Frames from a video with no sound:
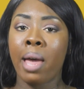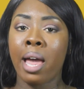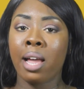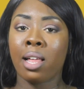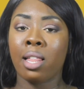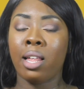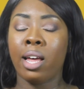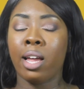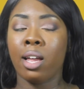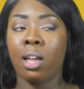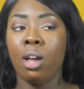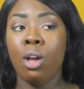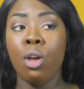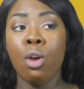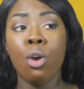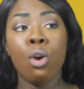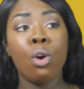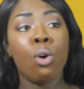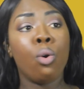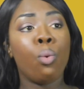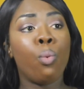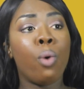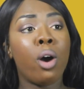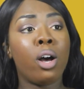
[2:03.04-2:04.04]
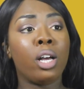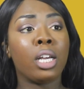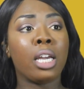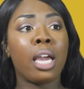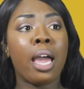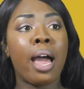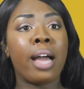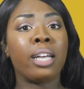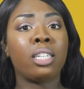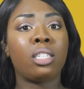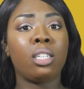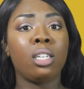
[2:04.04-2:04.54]
back, like, well,
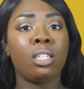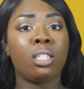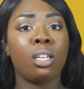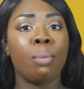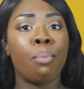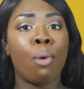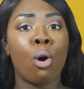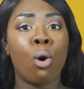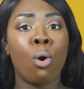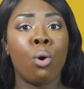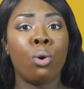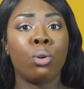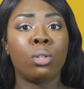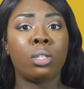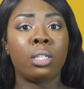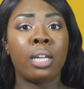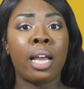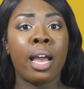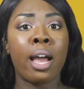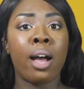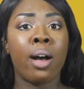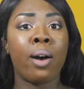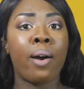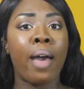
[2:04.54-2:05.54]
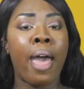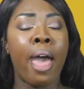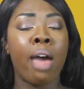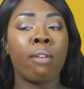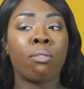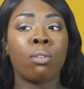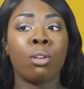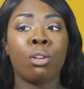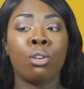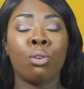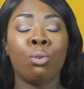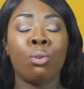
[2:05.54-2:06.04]
yeah, I see some holes now,
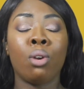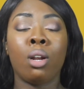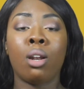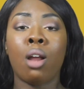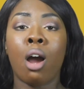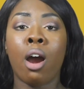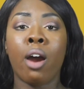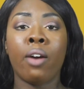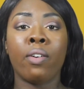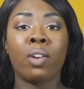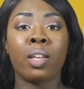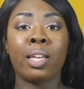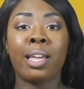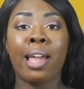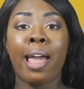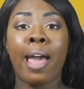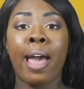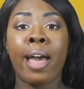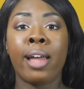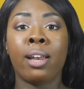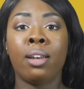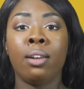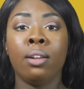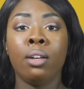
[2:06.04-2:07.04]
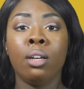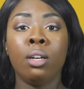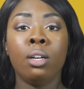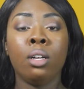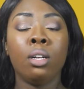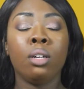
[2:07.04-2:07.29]
after you done already had,